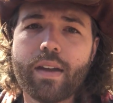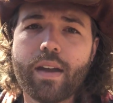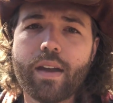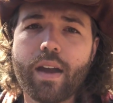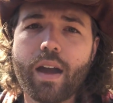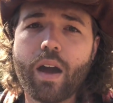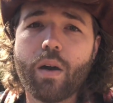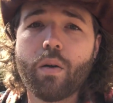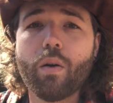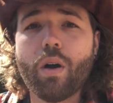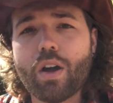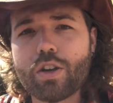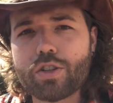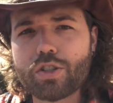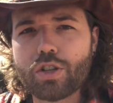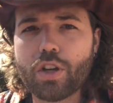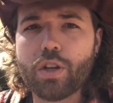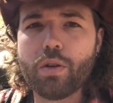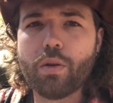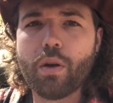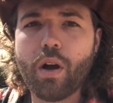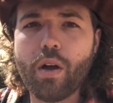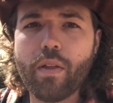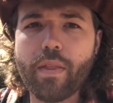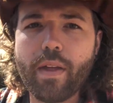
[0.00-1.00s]
I'll show
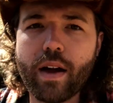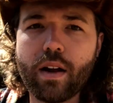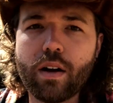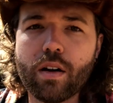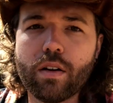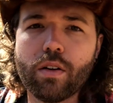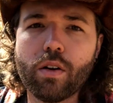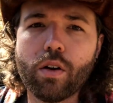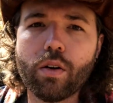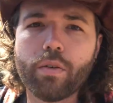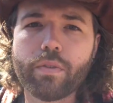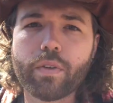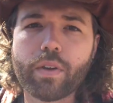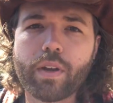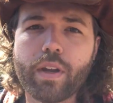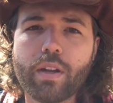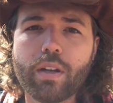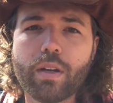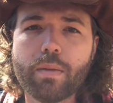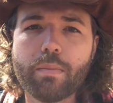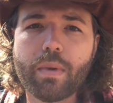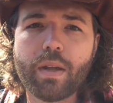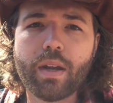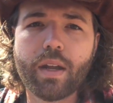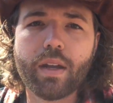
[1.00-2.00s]
you all that over here in
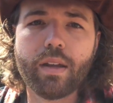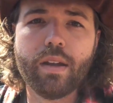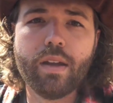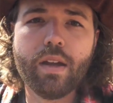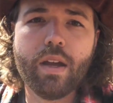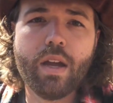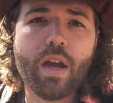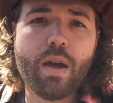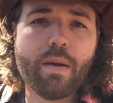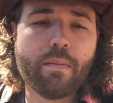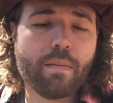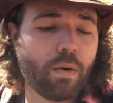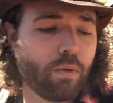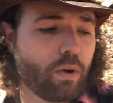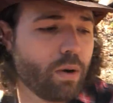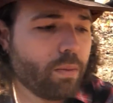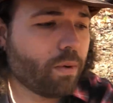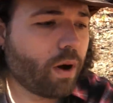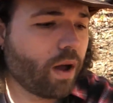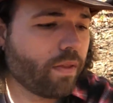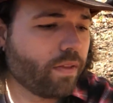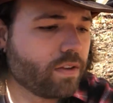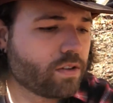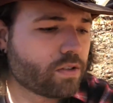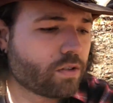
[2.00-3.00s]
a minute. But we
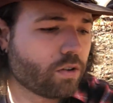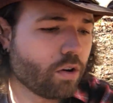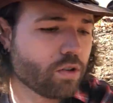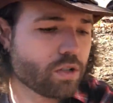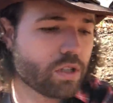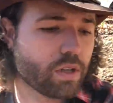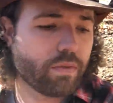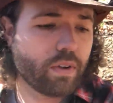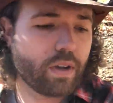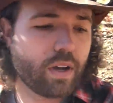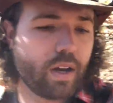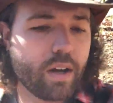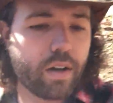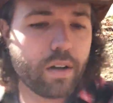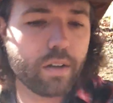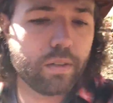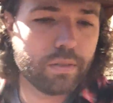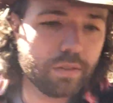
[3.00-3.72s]
brought these girls over here